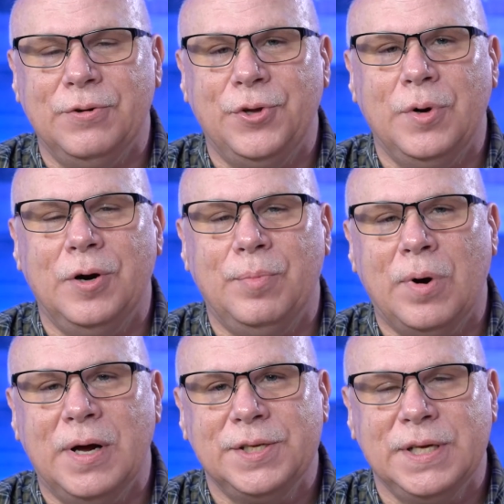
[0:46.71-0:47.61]
through her
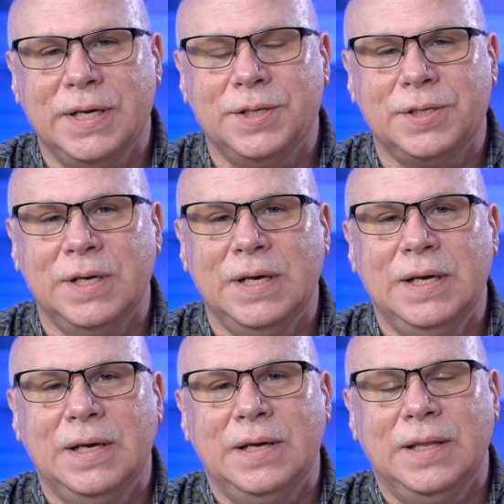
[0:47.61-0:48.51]
process.
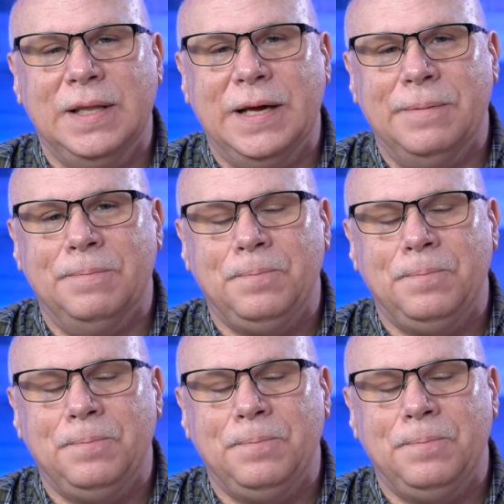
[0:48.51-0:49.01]
The